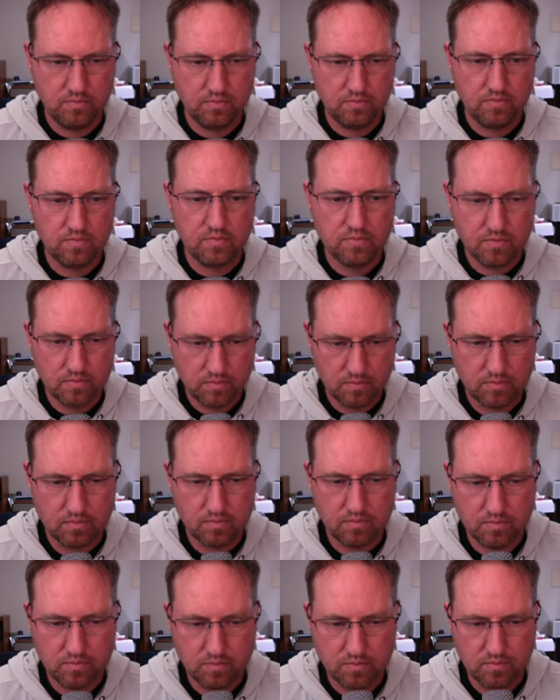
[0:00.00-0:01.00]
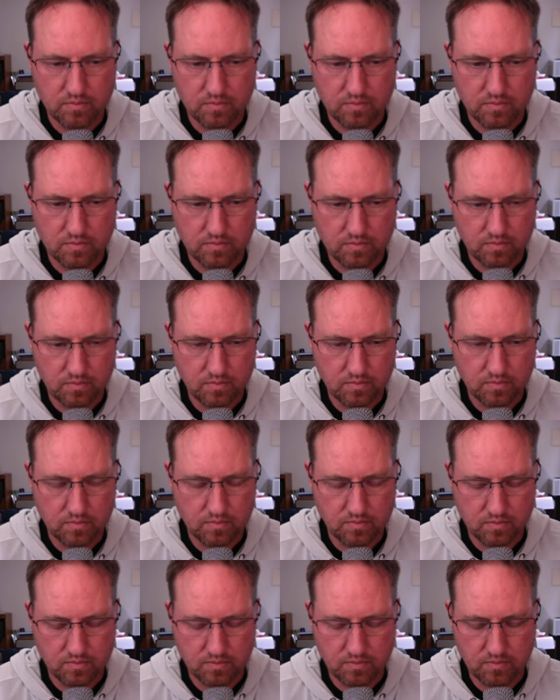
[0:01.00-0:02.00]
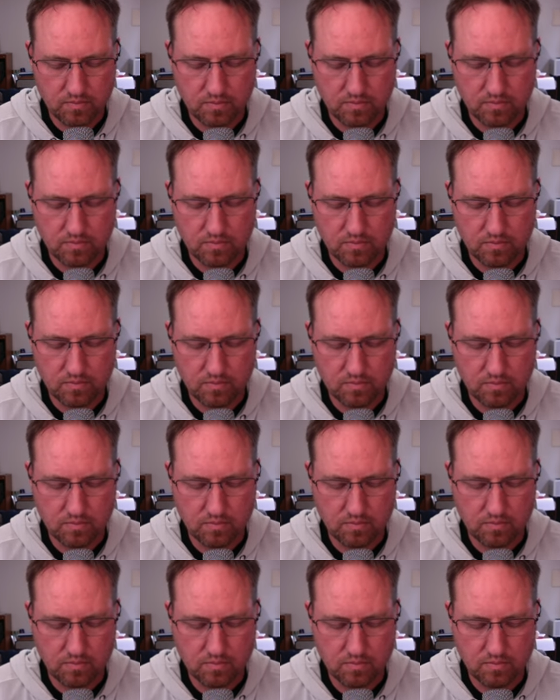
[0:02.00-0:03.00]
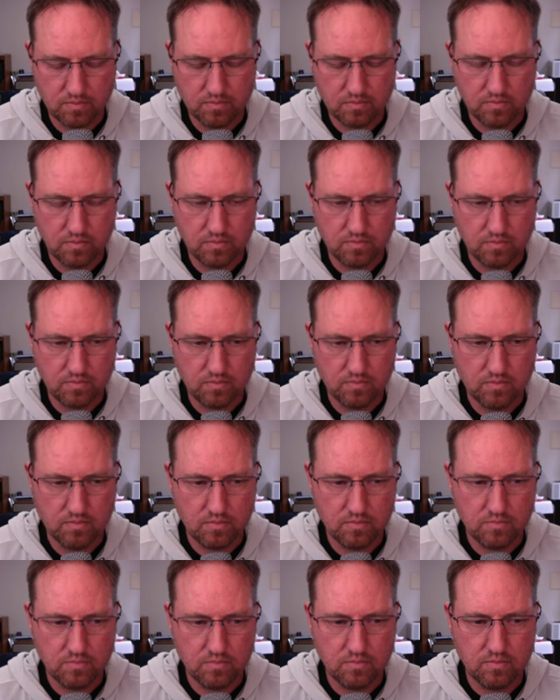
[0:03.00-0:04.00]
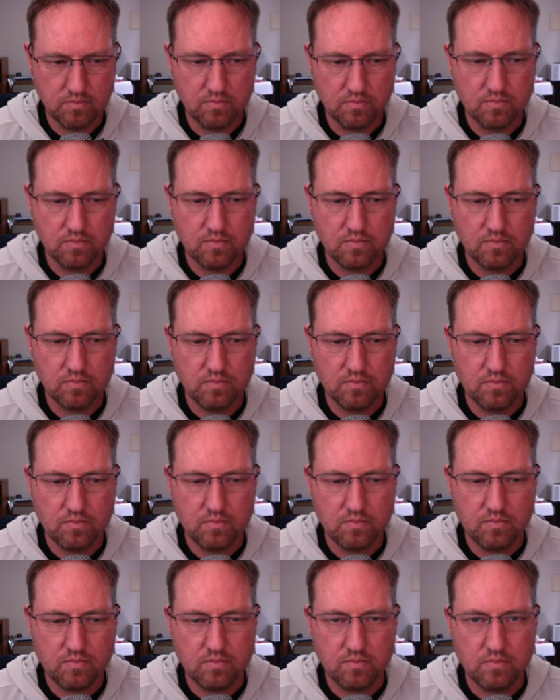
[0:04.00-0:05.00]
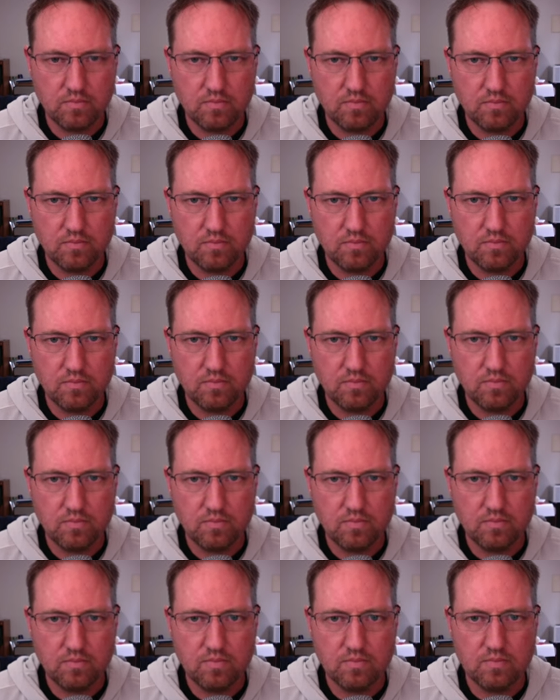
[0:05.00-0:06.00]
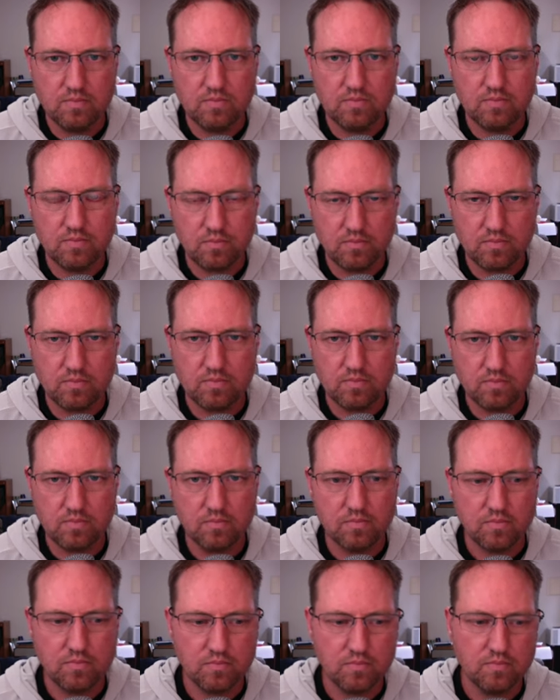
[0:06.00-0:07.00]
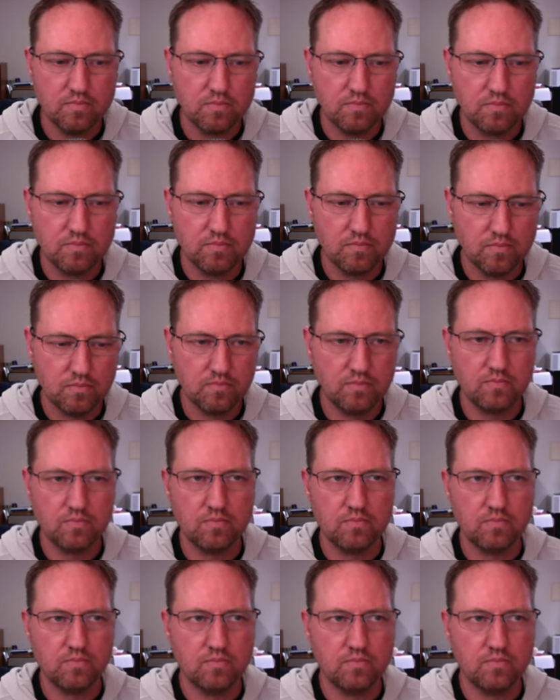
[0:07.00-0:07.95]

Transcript: (not speaking)